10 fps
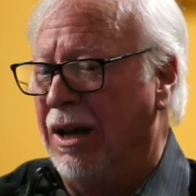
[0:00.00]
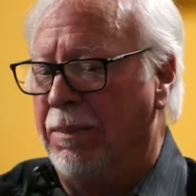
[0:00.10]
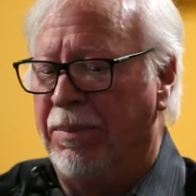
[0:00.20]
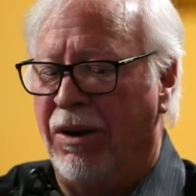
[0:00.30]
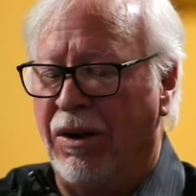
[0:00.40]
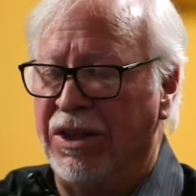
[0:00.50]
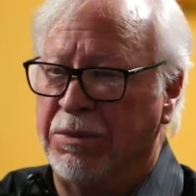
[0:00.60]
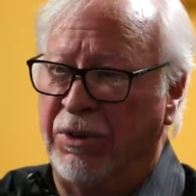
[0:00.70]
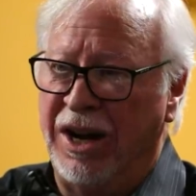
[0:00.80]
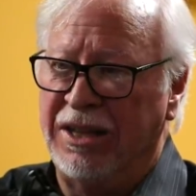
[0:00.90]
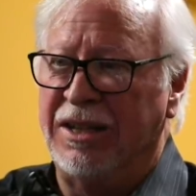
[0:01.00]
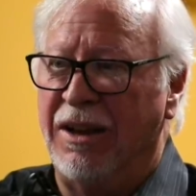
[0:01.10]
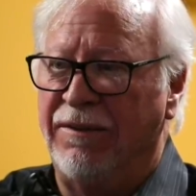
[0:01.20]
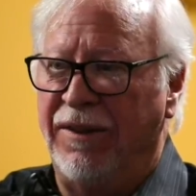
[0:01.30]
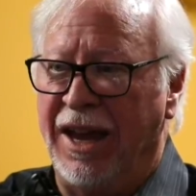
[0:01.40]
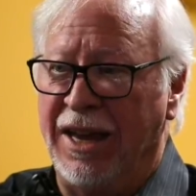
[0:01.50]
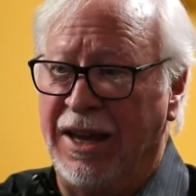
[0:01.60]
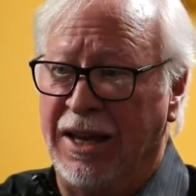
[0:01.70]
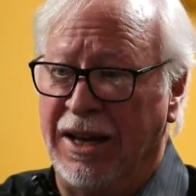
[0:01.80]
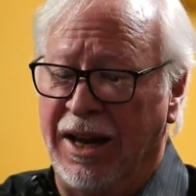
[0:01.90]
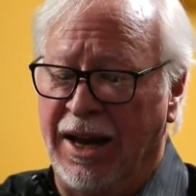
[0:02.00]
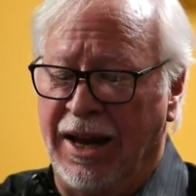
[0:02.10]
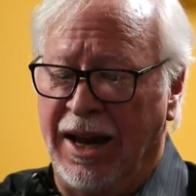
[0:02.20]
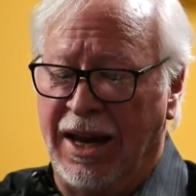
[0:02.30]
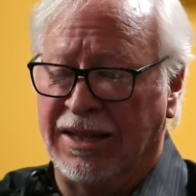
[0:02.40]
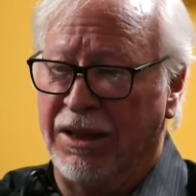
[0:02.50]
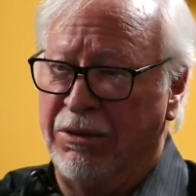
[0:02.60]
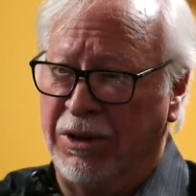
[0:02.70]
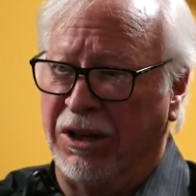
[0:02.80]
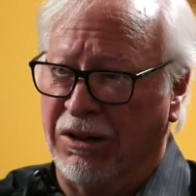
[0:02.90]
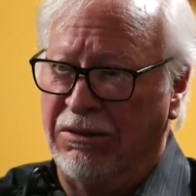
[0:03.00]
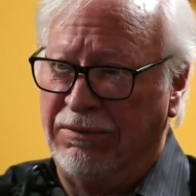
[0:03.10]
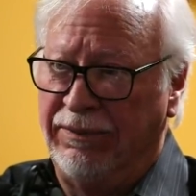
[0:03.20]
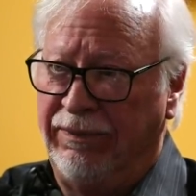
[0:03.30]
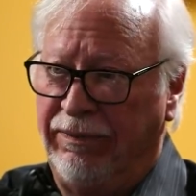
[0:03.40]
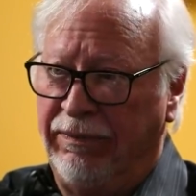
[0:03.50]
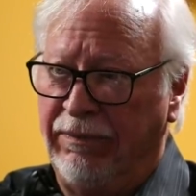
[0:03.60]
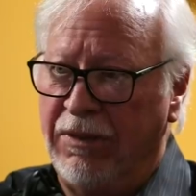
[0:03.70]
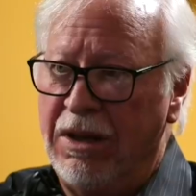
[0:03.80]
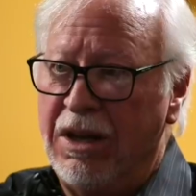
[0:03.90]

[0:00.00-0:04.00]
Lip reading: up all this brand stuff as a thriller. Mm-hmm.